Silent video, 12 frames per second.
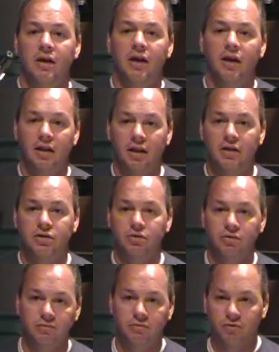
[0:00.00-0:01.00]
and it lets
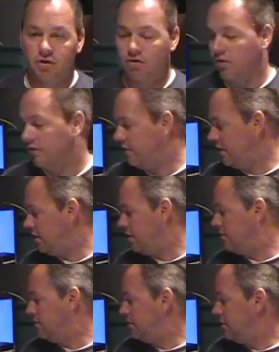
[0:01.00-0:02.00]
you record
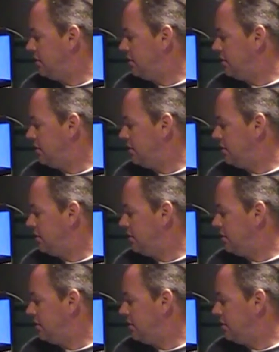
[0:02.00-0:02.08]
video